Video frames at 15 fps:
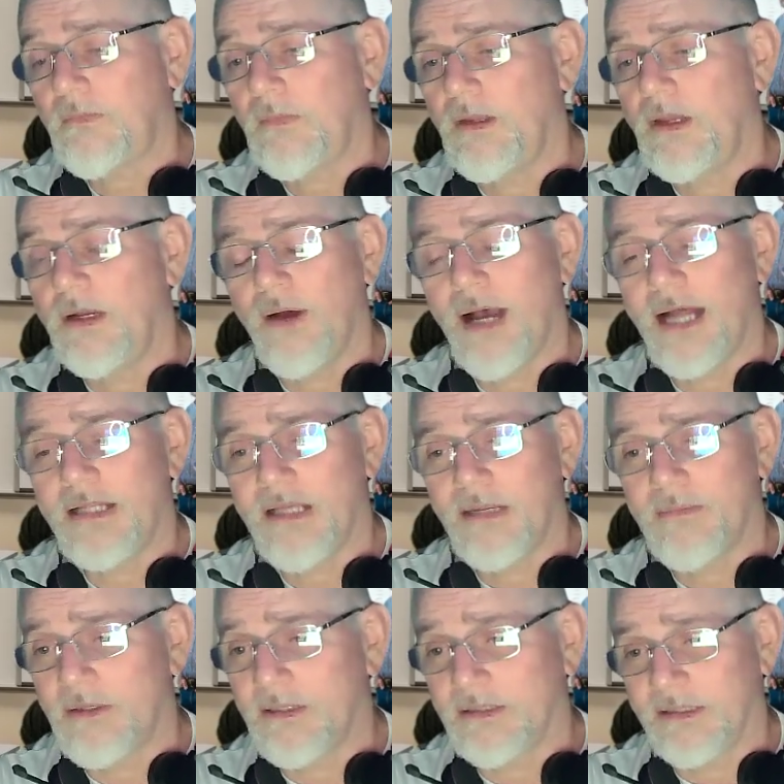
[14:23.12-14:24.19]
I tell
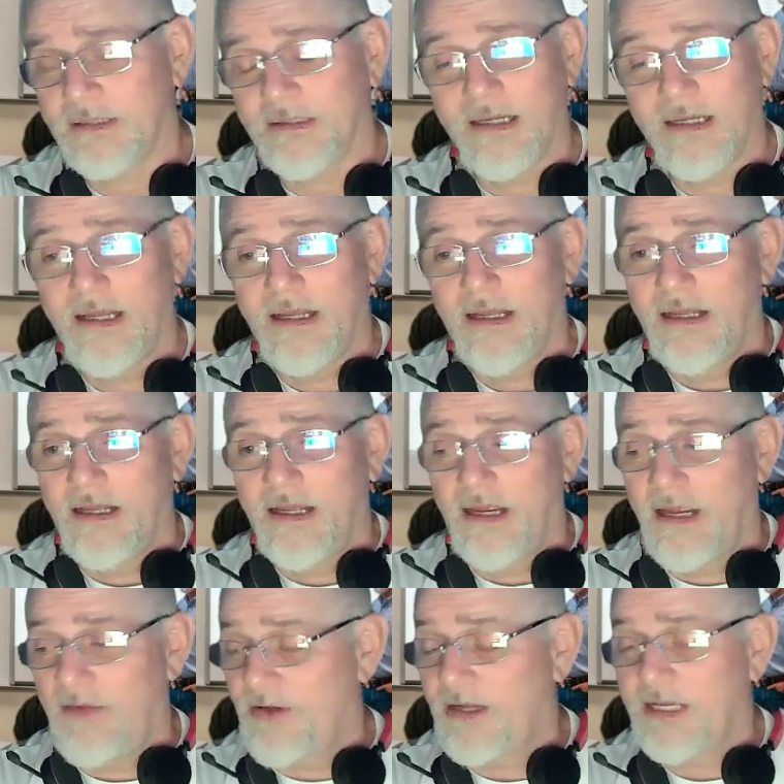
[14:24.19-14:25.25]
them, look, dude,
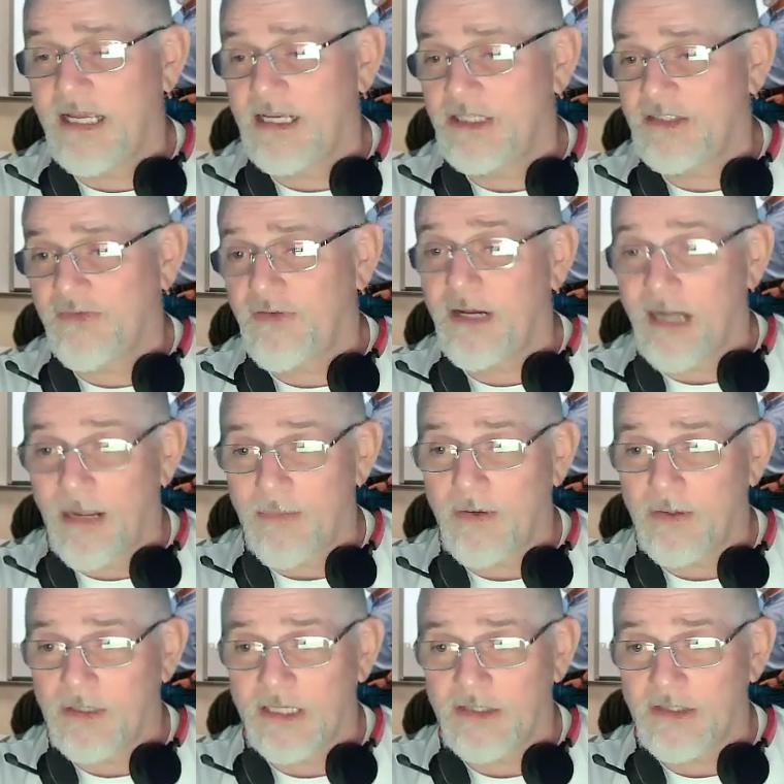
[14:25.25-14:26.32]
if I can't get you freight, I'm
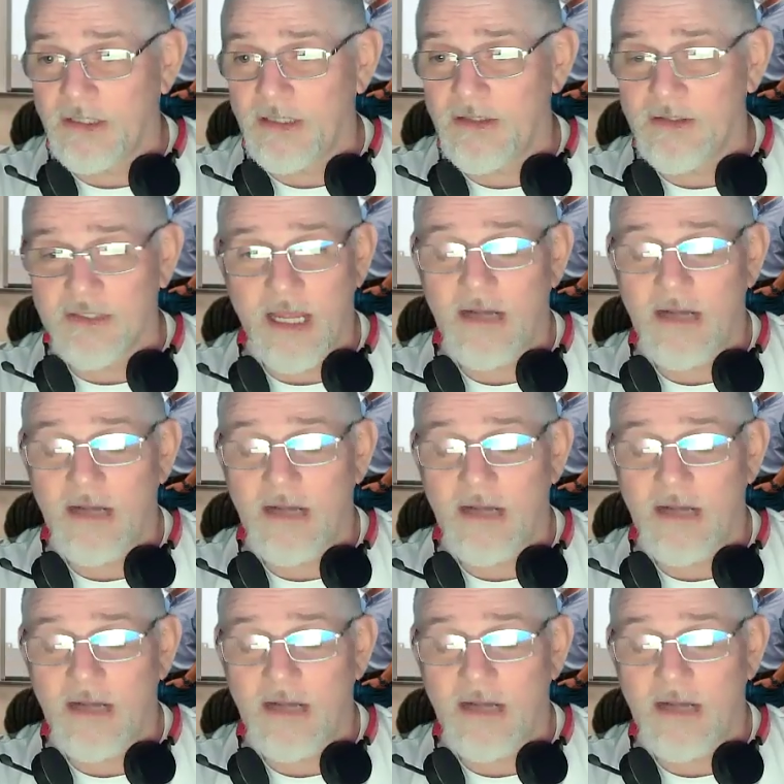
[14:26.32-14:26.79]
going to cut you loose.